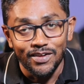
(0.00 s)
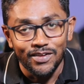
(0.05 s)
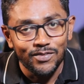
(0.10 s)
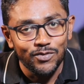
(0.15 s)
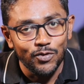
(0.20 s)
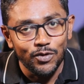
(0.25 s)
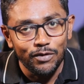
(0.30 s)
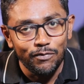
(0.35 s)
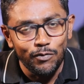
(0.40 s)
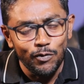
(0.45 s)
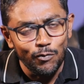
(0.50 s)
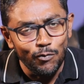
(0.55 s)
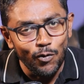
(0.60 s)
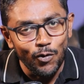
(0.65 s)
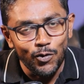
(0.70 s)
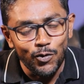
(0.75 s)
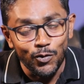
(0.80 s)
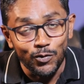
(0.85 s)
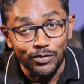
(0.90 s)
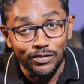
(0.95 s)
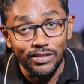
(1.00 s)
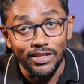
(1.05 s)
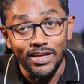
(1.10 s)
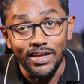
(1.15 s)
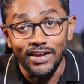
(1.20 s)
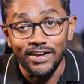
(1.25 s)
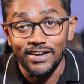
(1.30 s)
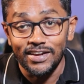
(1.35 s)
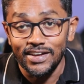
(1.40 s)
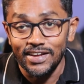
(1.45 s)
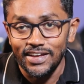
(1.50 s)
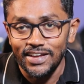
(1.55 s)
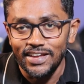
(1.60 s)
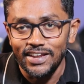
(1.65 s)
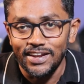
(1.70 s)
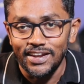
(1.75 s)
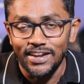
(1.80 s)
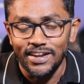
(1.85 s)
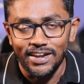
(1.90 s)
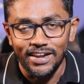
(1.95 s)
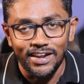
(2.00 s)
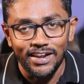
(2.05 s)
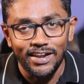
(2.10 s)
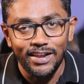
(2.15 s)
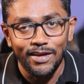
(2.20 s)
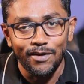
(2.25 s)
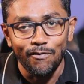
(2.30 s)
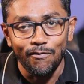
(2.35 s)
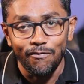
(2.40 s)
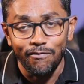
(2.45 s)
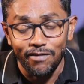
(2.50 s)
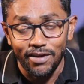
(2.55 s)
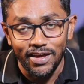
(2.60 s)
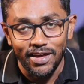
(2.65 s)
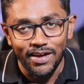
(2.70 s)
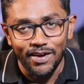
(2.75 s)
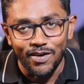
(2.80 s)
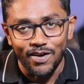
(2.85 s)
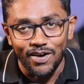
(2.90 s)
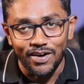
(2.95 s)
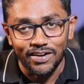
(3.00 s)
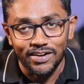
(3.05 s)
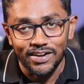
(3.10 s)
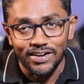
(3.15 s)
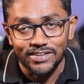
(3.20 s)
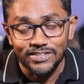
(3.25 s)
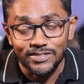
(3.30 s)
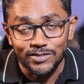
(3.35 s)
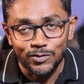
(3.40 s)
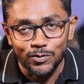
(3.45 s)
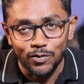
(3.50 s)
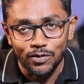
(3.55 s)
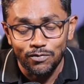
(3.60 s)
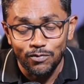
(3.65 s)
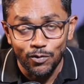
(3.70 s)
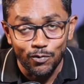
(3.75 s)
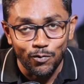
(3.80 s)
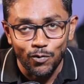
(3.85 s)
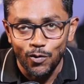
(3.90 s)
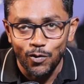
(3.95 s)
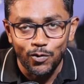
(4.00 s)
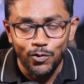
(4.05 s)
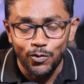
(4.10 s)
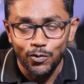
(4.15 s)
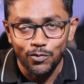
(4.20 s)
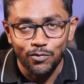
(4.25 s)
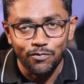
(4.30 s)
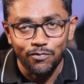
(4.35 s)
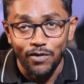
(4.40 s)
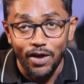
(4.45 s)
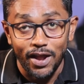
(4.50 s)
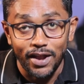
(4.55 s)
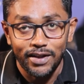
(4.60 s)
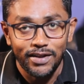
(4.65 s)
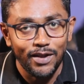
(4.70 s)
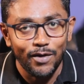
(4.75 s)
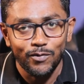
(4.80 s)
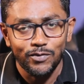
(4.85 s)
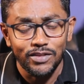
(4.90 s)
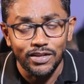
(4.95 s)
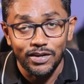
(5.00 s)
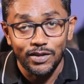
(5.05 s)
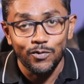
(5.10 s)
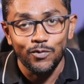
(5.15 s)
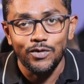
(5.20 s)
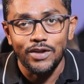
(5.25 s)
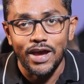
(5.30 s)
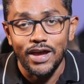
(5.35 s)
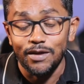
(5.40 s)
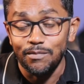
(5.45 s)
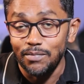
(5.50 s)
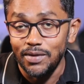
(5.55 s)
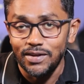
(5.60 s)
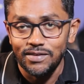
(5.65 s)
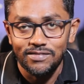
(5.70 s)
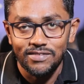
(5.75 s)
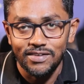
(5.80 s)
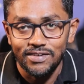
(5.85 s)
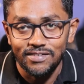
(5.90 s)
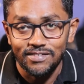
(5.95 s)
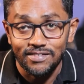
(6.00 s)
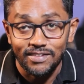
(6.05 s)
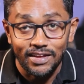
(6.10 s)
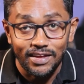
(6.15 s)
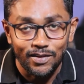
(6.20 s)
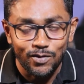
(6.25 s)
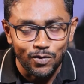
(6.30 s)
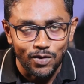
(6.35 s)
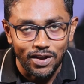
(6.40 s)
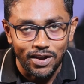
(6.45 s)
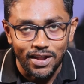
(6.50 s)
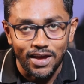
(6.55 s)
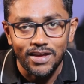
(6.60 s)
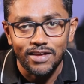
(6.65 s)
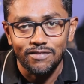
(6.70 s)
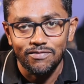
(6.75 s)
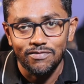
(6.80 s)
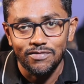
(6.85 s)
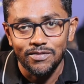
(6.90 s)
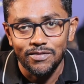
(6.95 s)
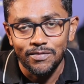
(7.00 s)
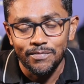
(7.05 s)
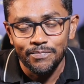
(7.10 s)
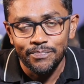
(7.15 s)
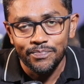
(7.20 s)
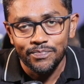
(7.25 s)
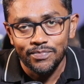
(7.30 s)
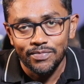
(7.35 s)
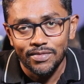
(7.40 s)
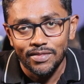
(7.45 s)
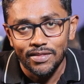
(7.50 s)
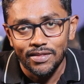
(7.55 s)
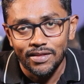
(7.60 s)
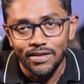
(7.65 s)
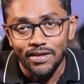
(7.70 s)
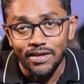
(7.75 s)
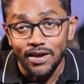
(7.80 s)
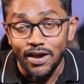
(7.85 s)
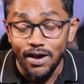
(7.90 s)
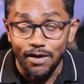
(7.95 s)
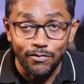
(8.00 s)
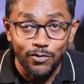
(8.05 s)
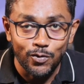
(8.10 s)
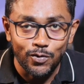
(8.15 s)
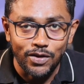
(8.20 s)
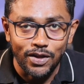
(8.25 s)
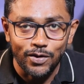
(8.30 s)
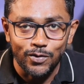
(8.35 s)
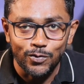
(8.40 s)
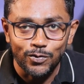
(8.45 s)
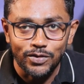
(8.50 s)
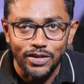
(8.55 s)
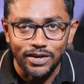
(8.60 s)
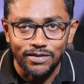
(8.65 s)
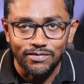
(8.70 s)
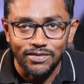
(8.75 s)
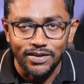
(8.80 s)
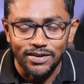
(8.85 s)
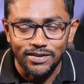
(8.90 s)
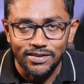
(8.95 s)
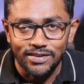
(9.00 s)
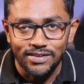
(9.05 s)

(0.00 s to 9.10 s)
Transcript: So if you want to think in new way, or else to if you want to find out the new dimensions in your life, how you can do that one?